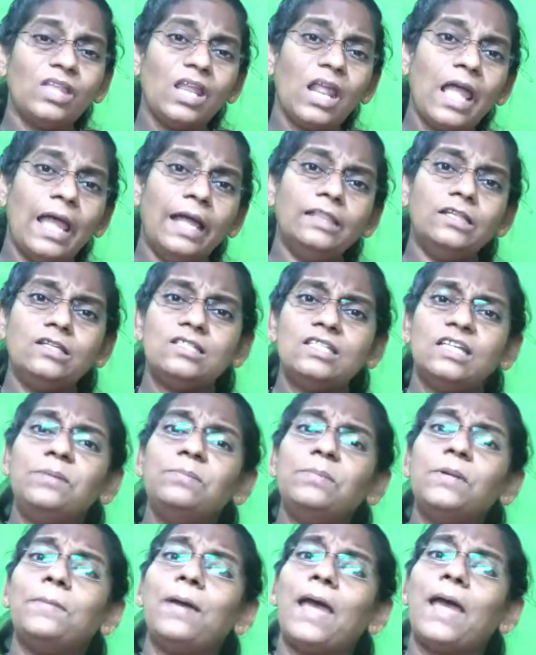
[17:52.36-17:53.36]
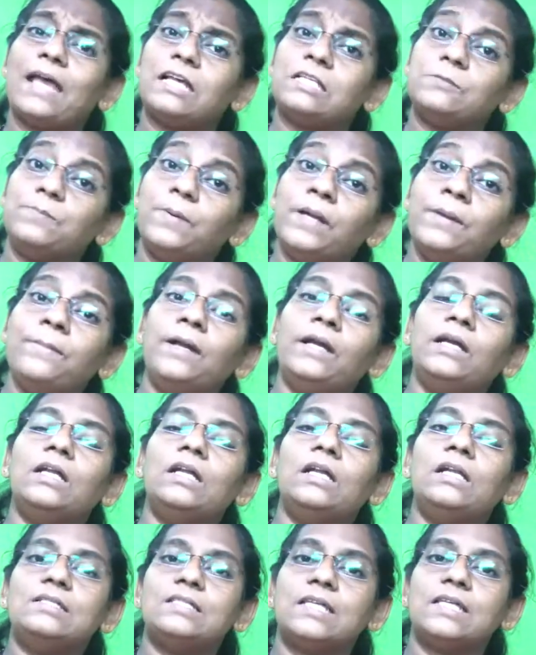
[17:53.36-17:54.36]
At the same time
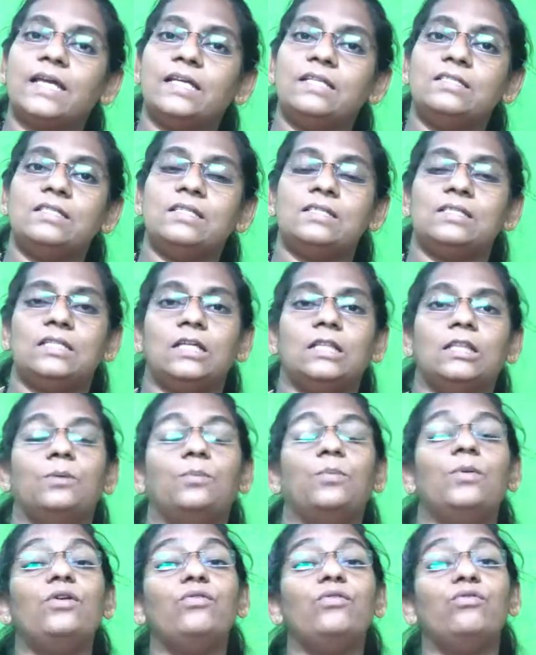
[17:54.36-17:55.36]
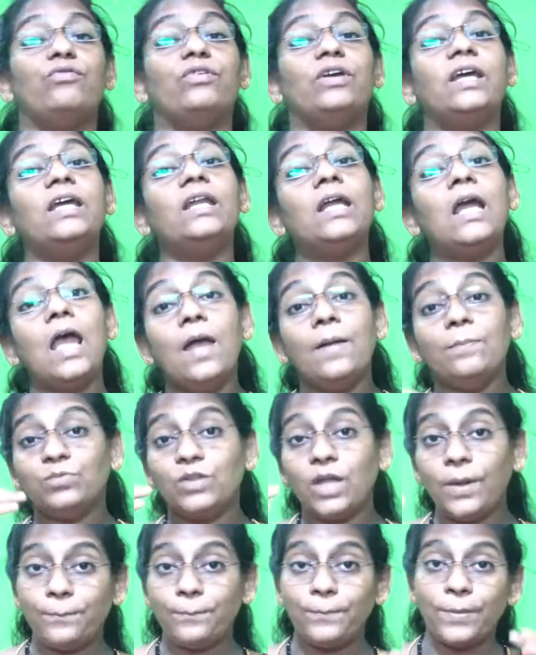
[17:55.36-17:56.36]
experimental science is nothing but where
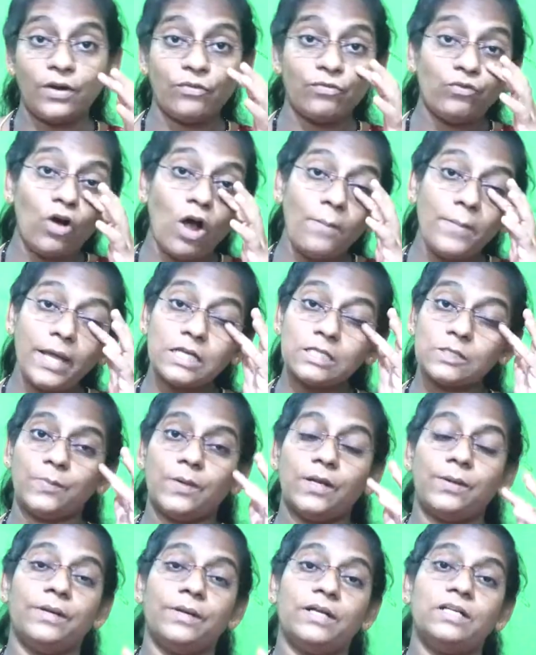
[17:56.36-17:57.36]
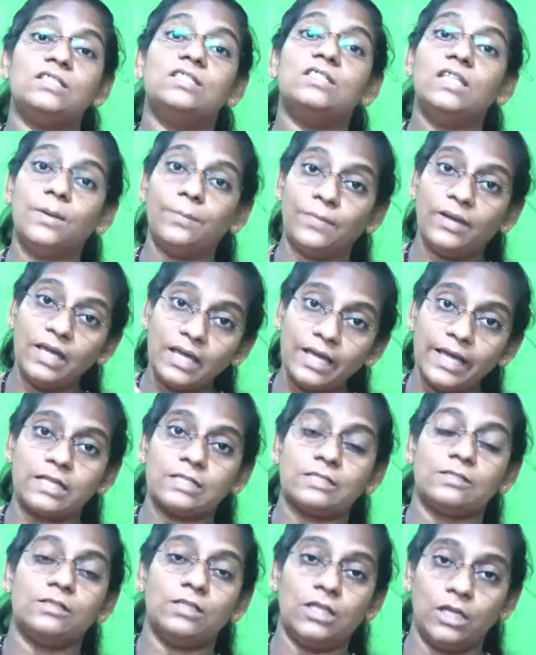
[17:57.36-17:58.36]
they perform experiments, they
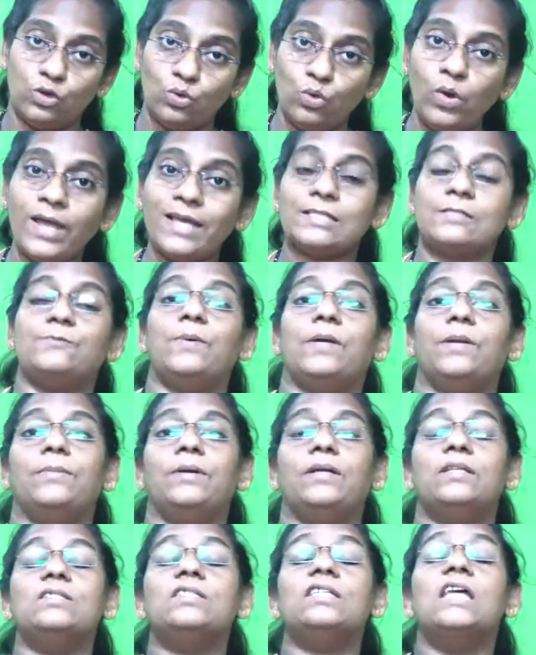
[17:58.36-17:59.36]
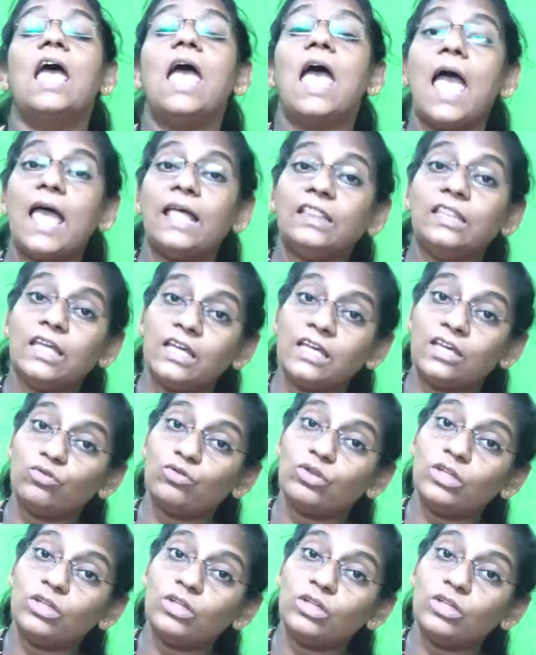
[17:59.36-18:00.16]
do experiments and they give